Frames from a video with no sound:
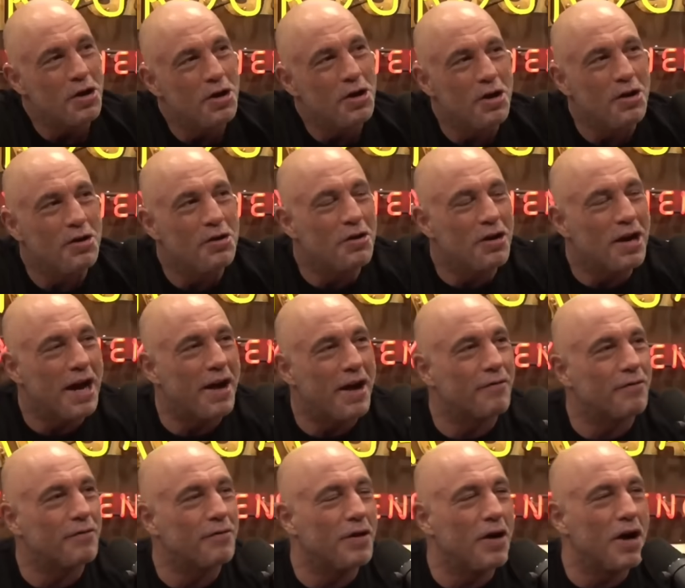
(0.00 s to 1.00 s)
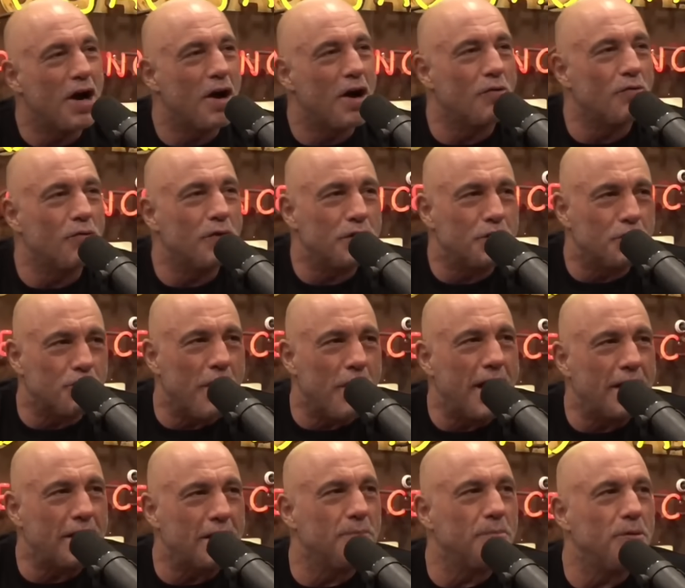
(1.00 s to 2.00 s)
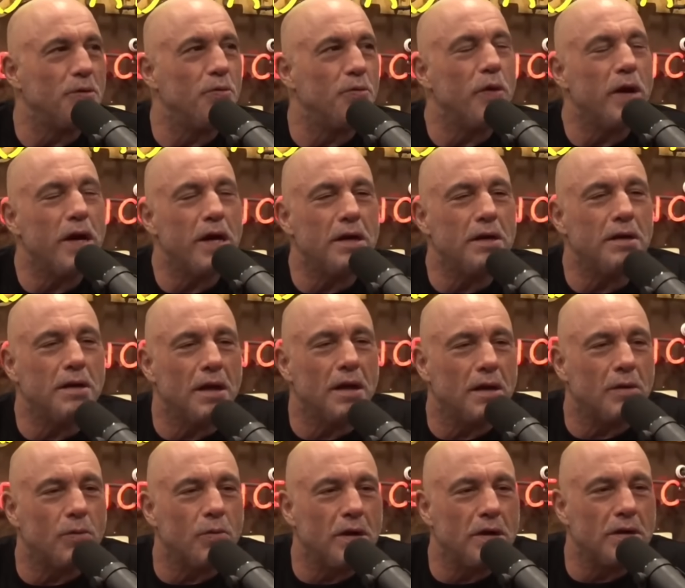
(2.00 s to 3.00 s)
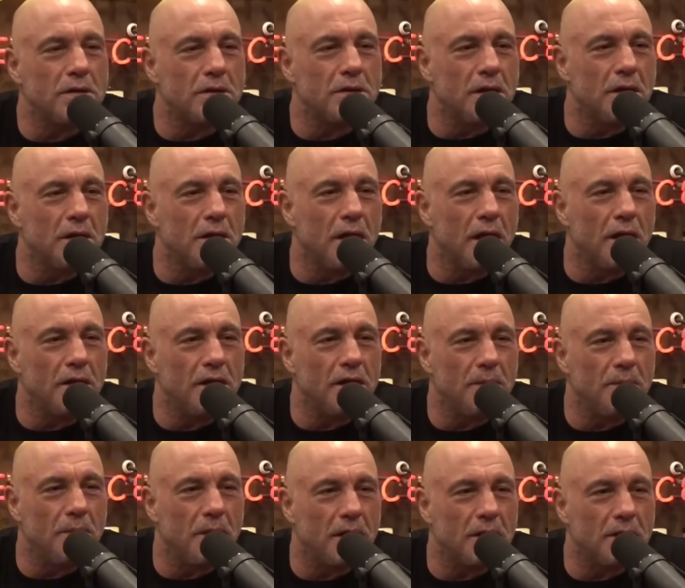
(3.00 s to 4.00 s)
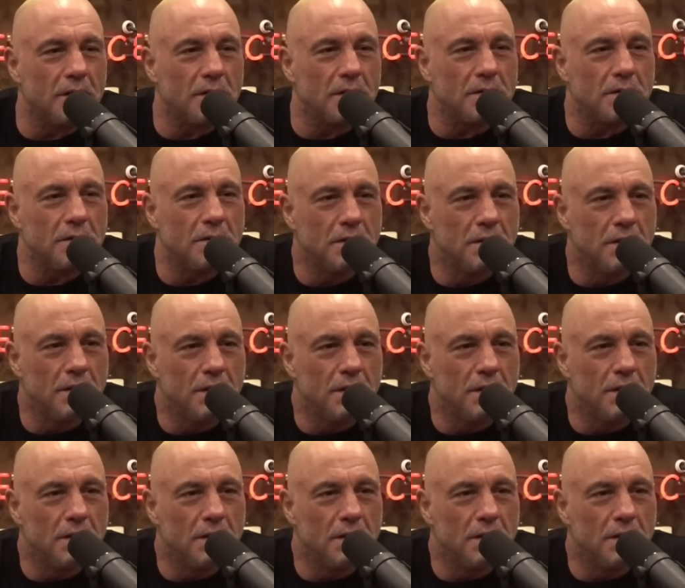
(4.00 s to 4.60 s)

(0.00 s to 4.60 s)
are you going to have a retractable wing? Like, what is the idea behind this?